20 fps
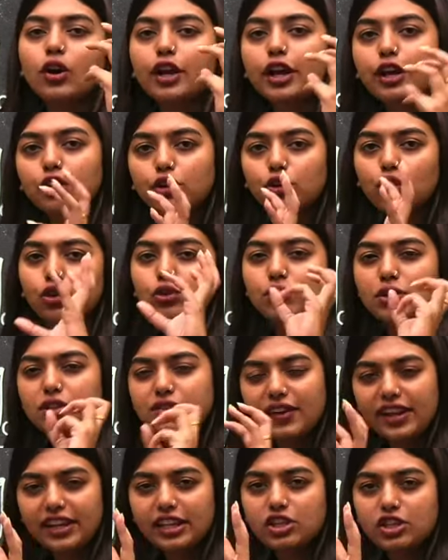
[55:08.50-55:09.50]
okay, growth
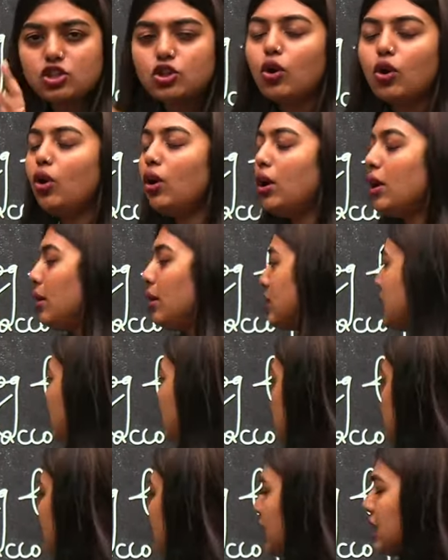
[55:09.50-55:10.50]
was very slow.
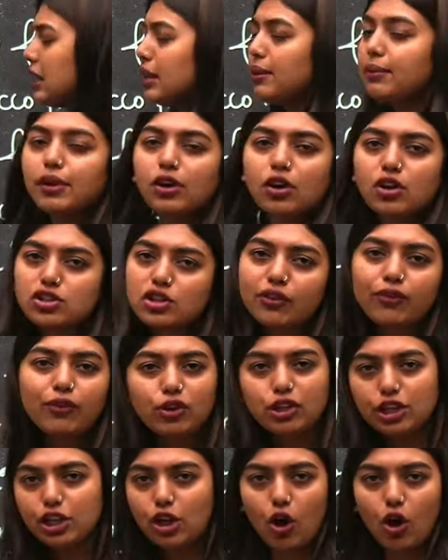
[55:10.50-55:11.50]
That is mainly because of
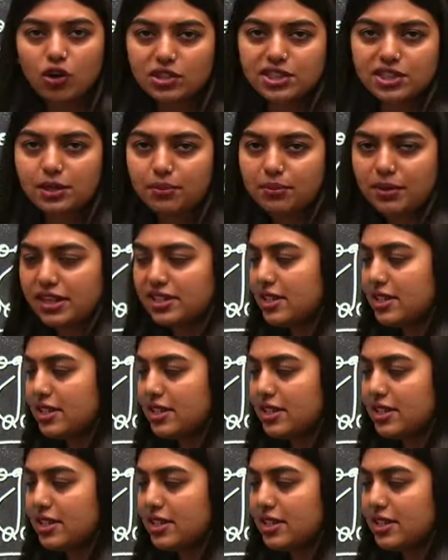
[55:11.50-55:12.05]
only auxin